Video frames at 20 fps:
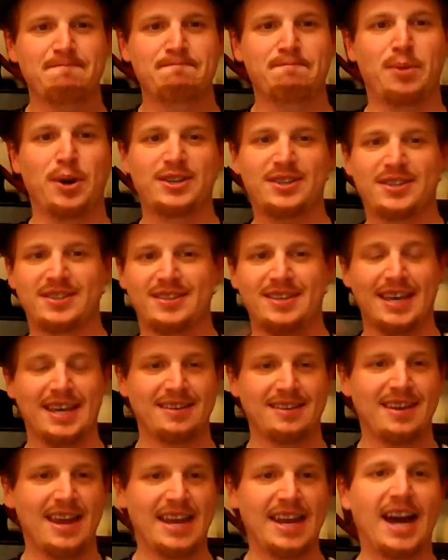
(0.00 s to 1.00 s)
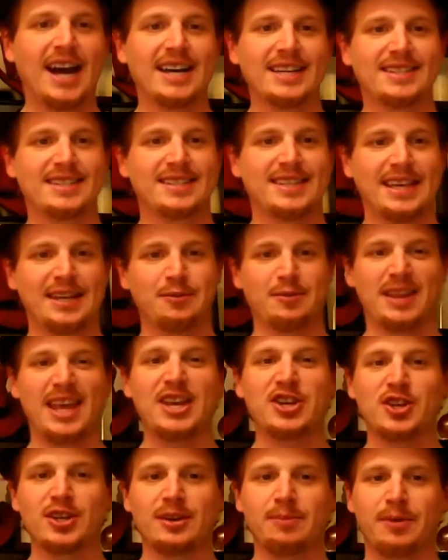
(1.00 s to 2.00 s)
books and, and us in
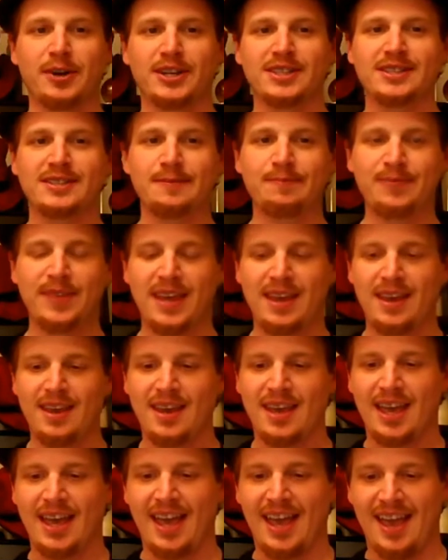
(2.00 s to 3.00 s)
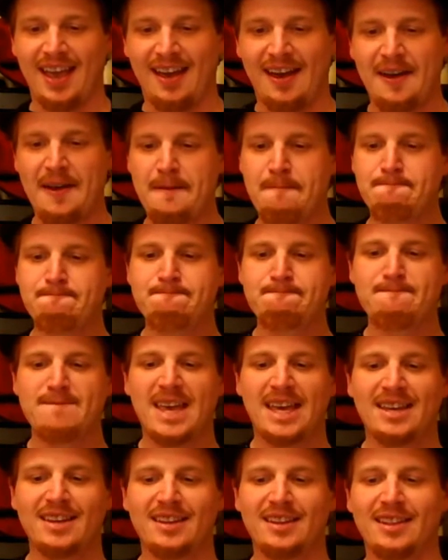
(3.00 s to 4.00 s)
relation to books, um,
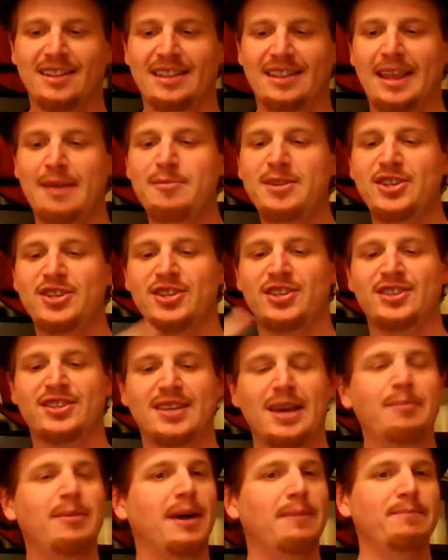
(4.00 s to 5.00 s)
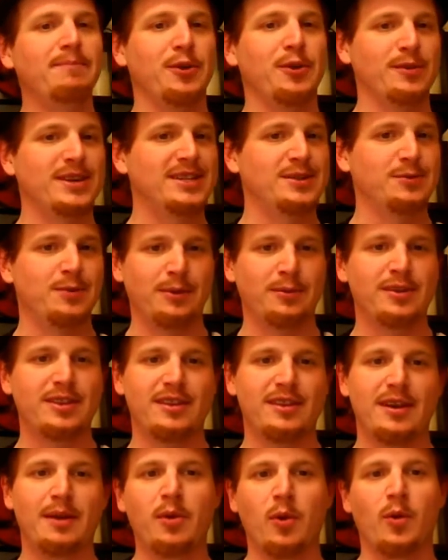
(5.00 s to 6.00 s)
let me just sum up the reason why we're
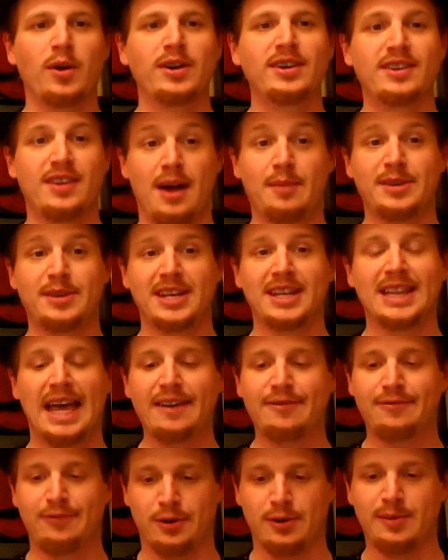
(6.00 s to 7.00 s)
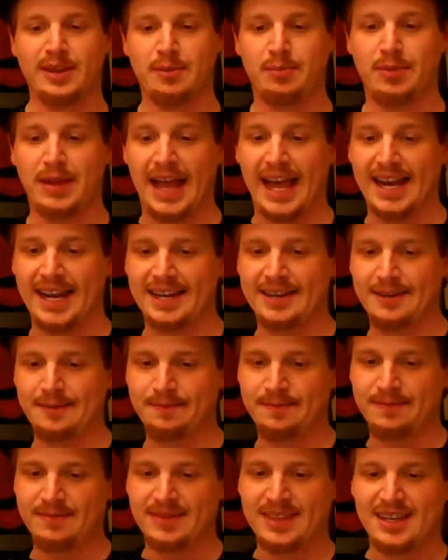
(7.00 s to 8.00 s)
the number one dominant life form on the planet.
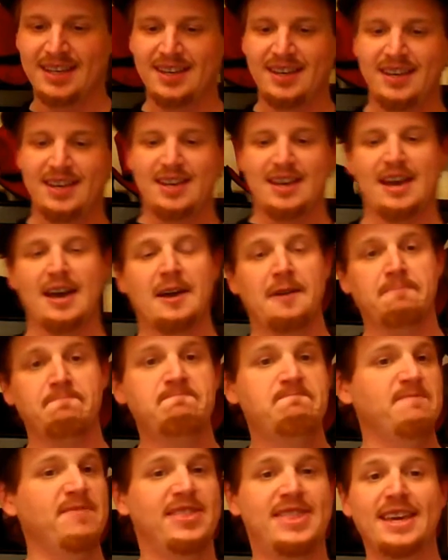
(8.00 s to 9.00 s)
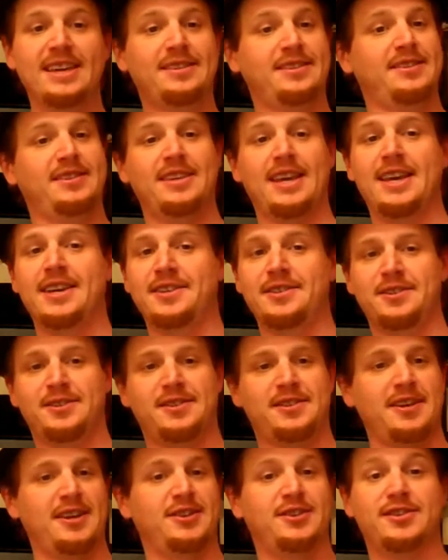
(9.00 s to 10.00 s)
Um, this
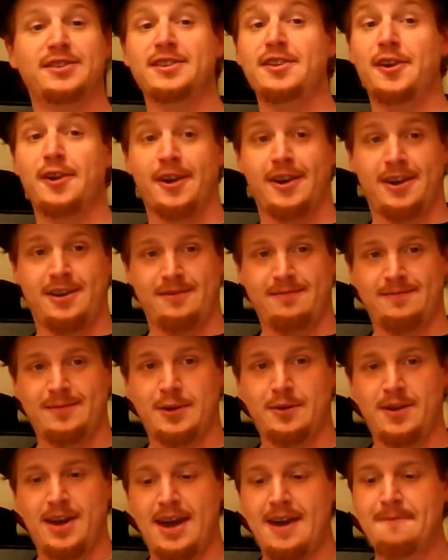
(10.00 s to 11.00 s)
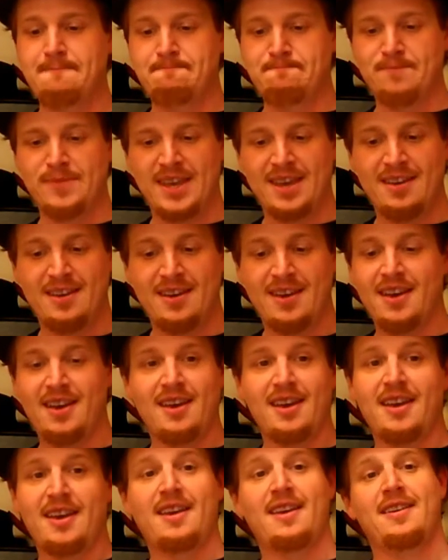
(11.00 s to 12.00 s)
is a snark, okay?
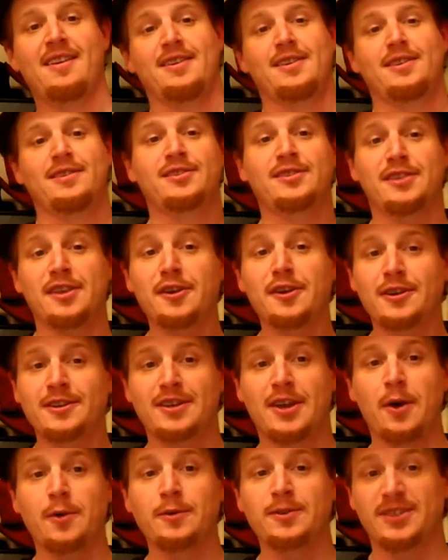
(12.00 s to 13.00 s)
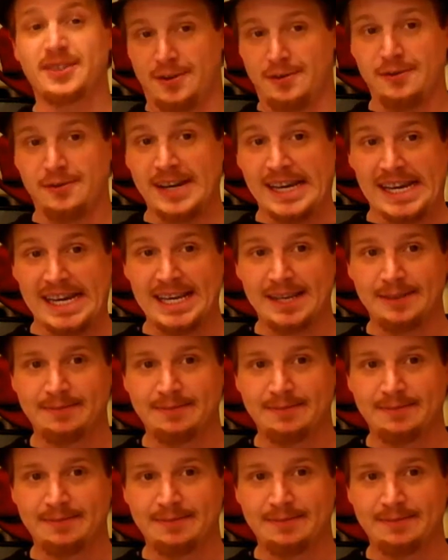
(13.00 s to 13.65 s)
Snarks go scree.